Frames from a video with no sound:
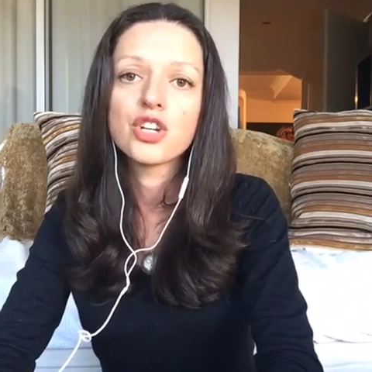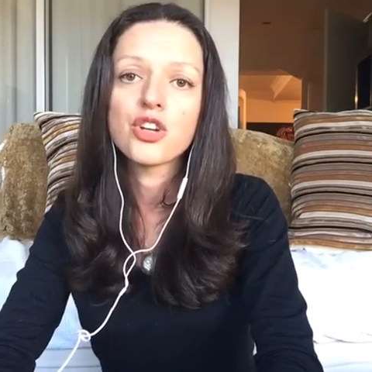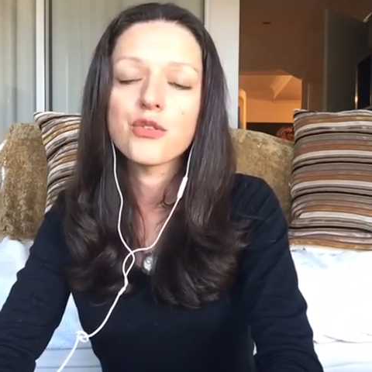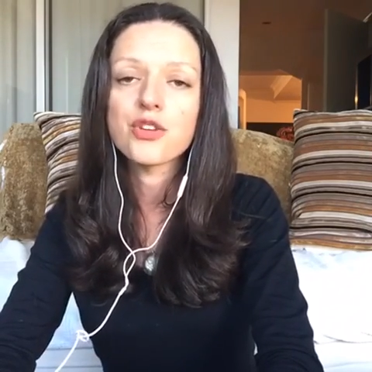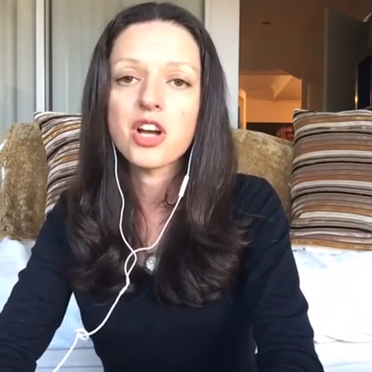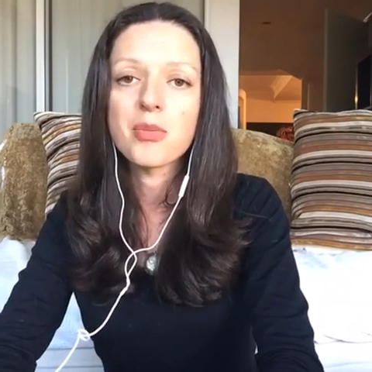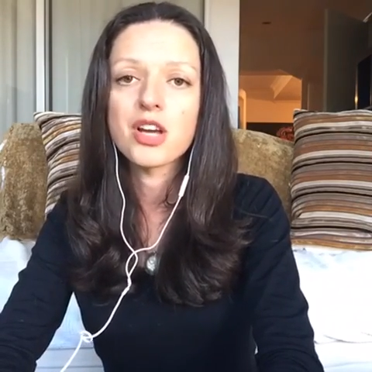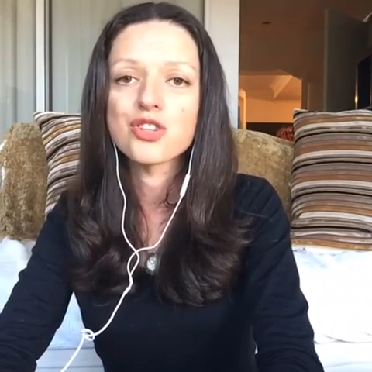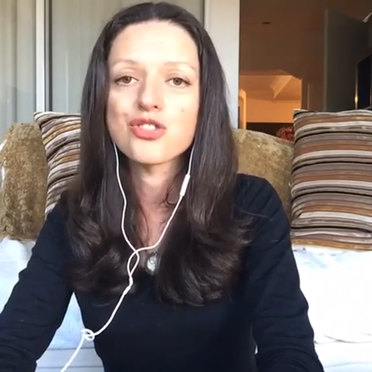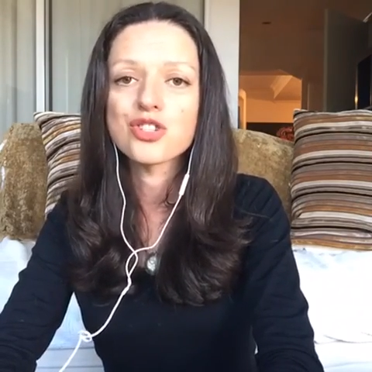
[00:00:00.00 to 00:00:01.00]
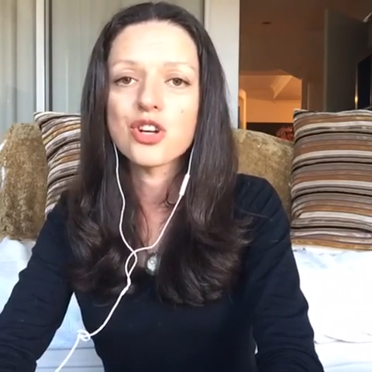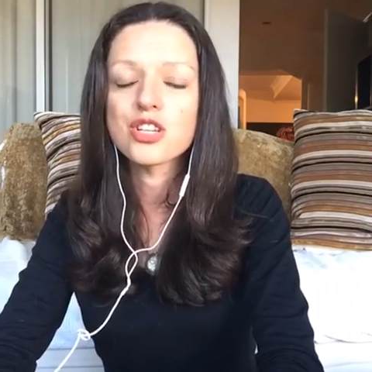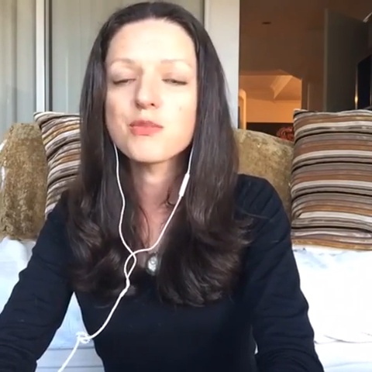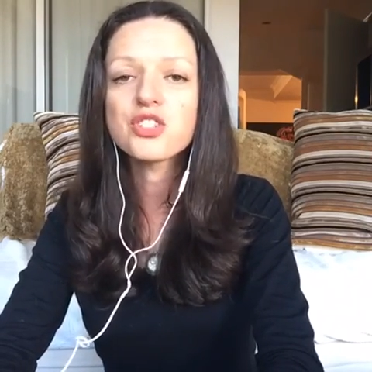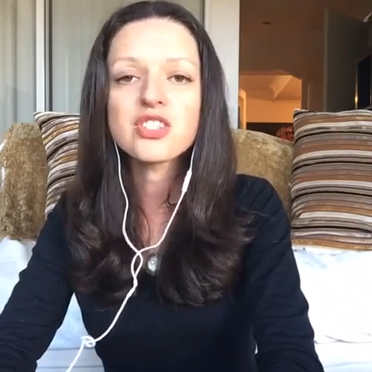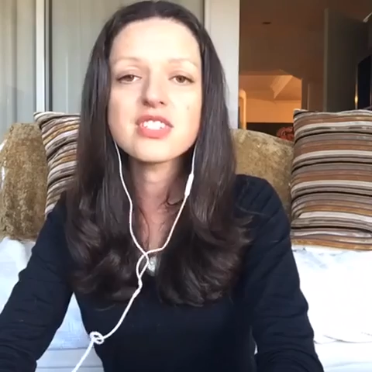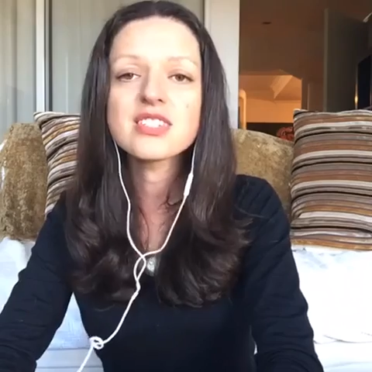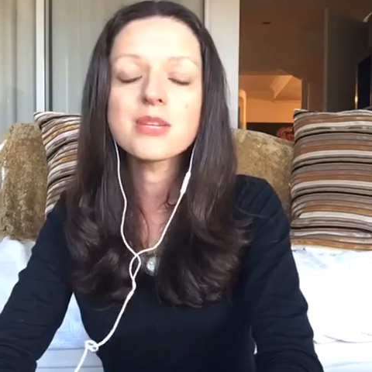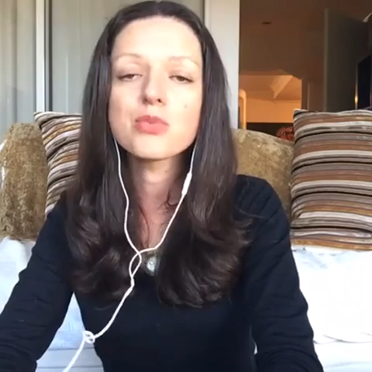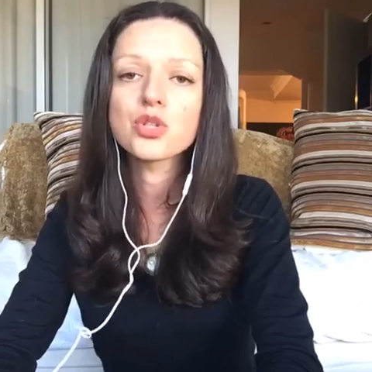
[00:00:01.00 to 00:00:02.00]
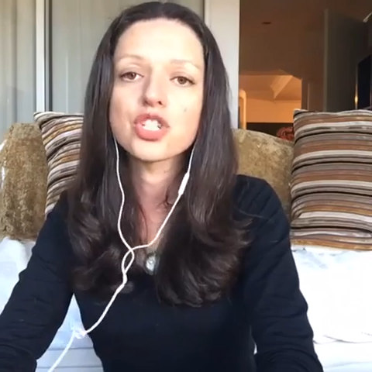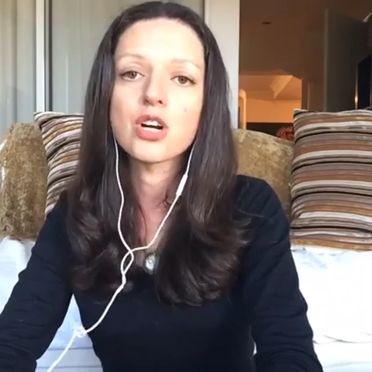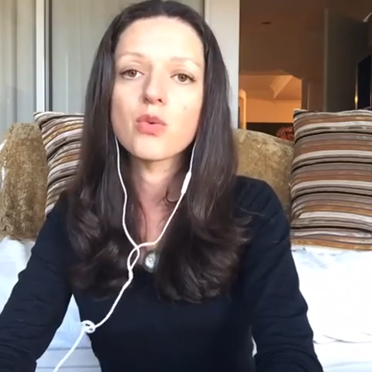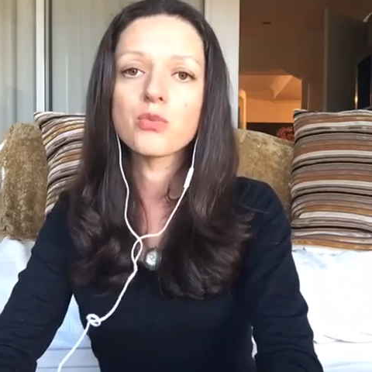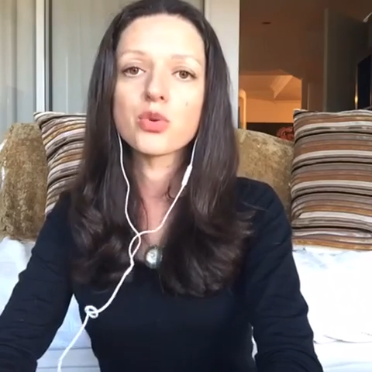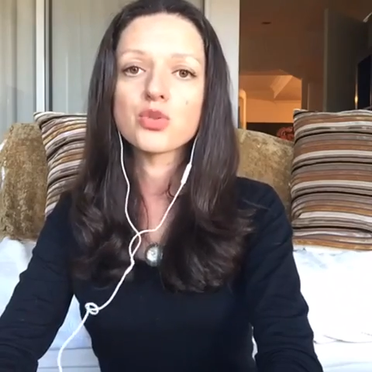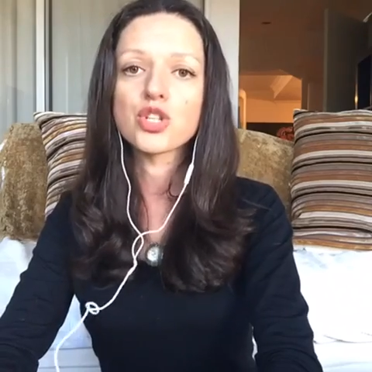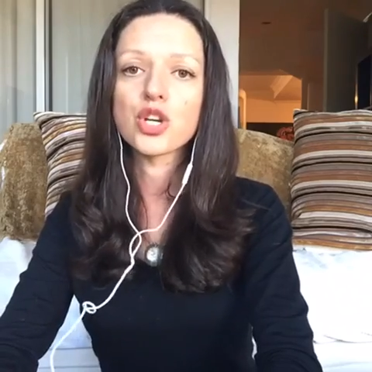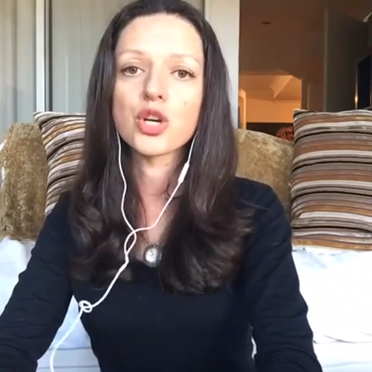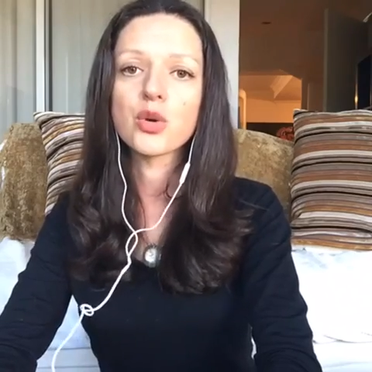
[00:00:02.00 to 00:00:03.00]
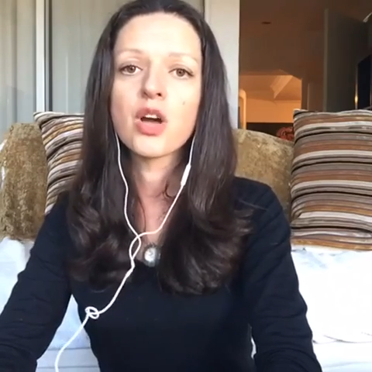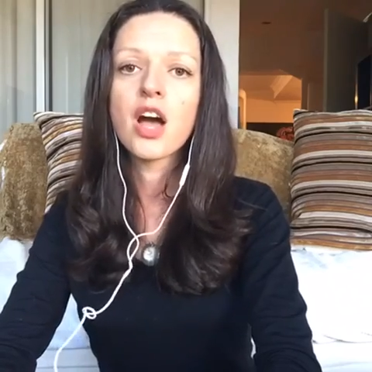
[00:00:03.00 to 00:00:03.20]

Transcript: for a couple of $100, but just a simple jug one will do.